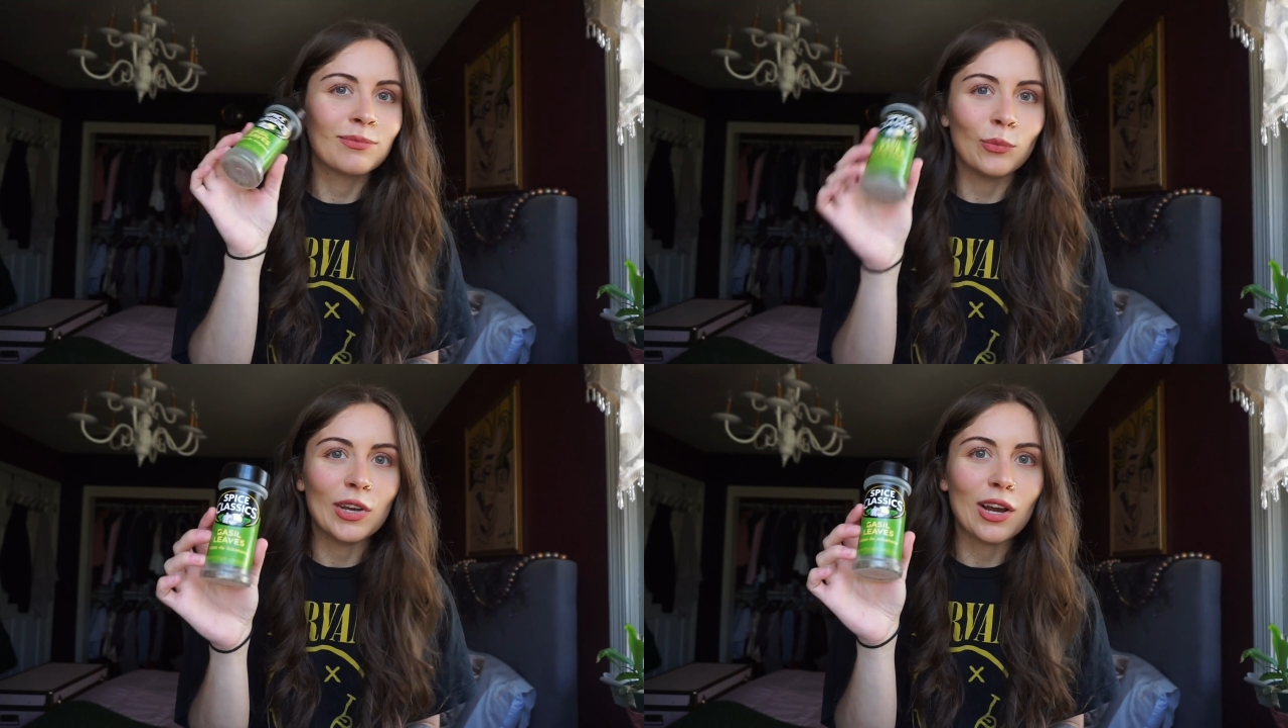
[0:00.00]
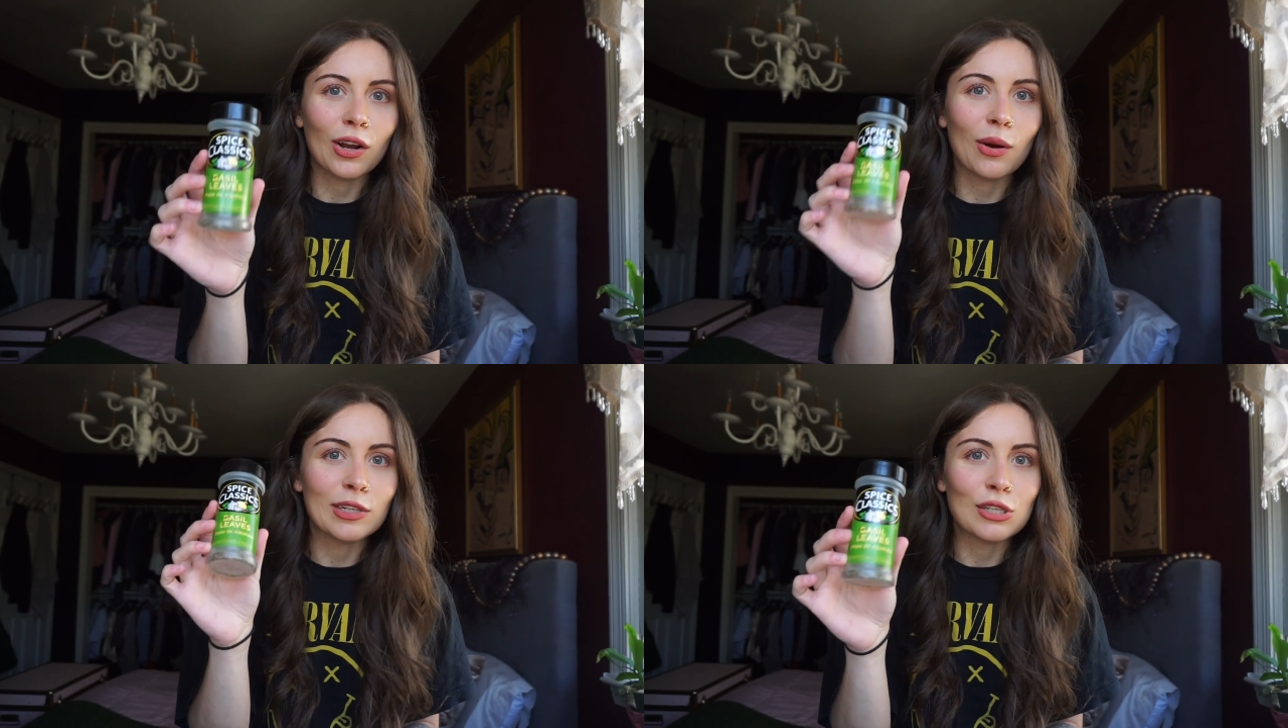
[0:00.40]
We are
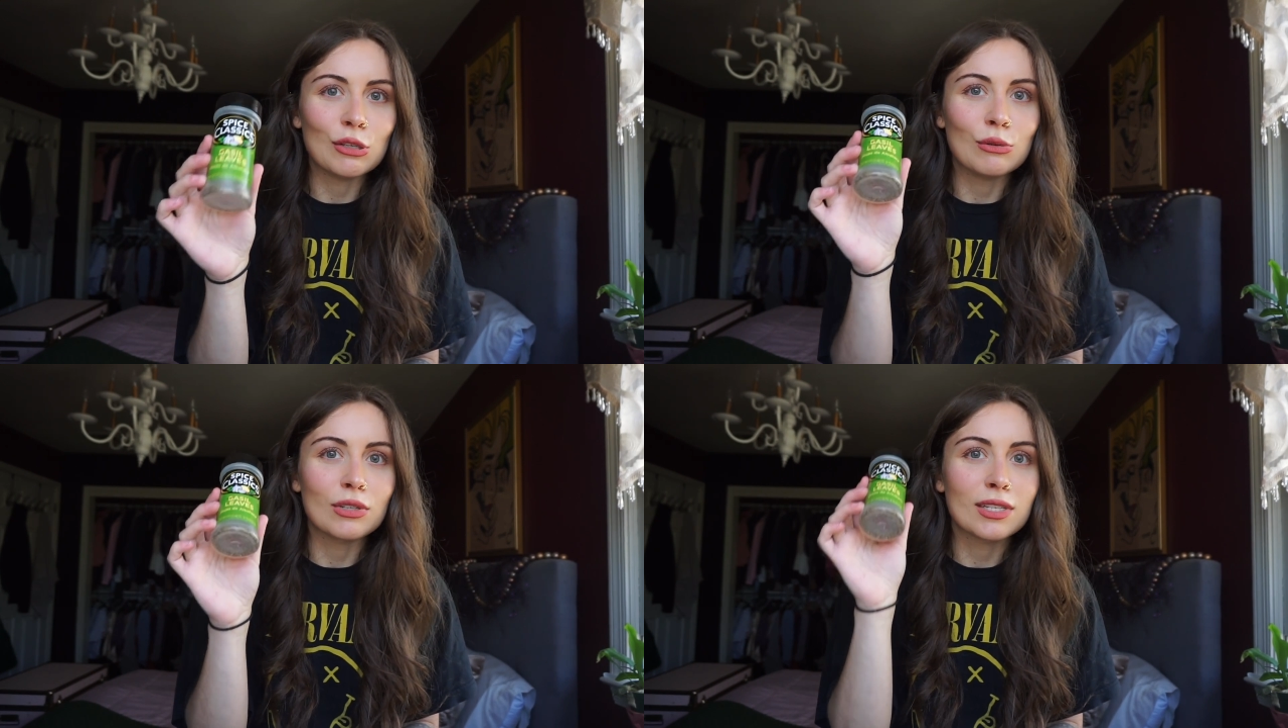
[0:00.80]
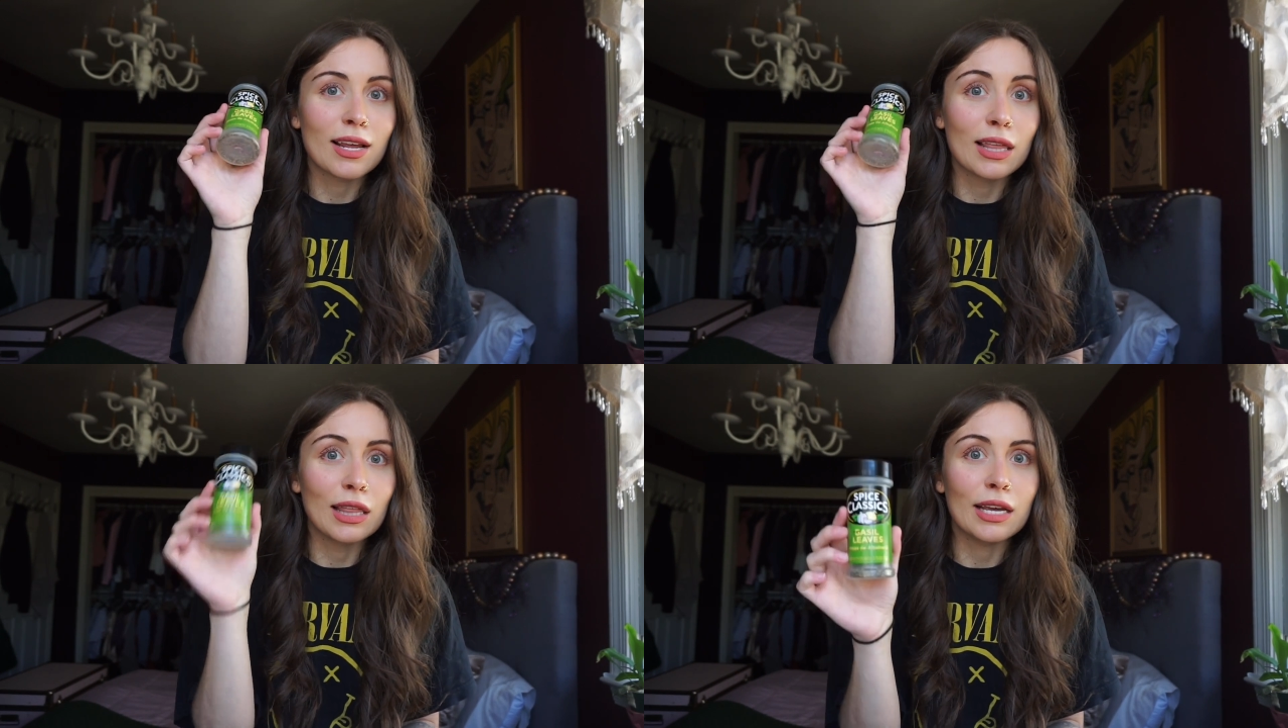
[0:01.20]
going to use
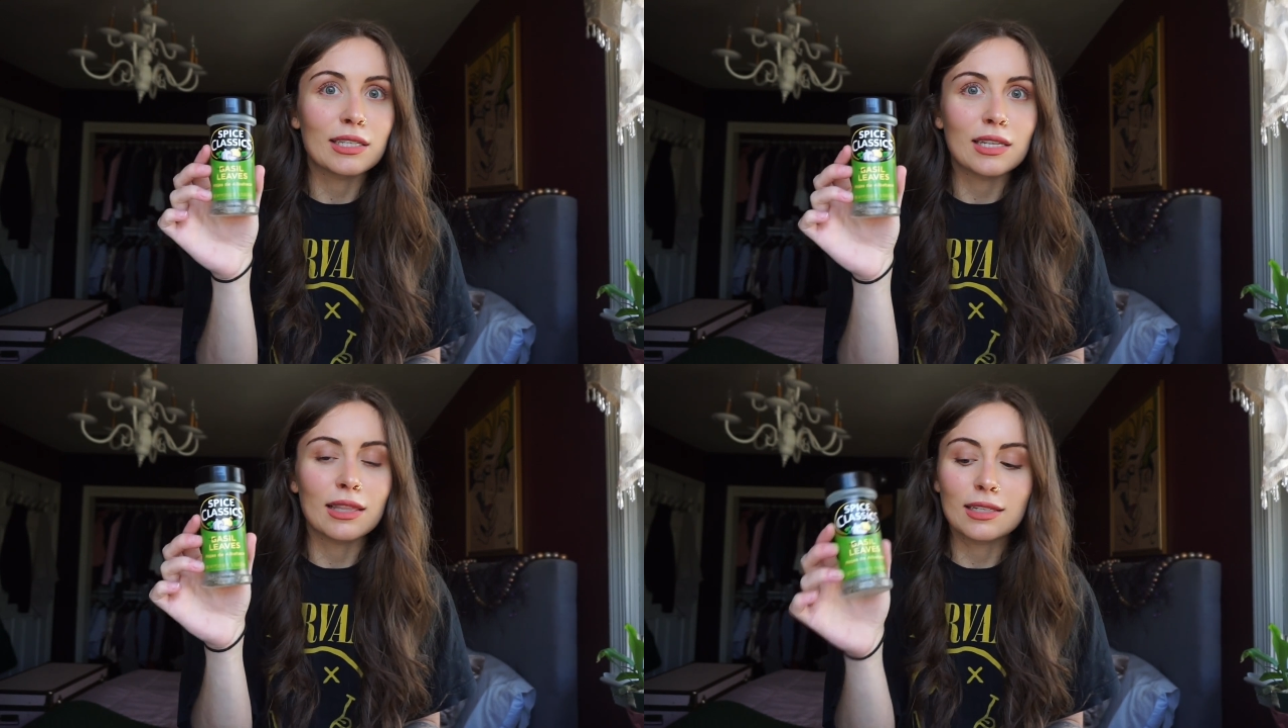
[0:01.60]
this in the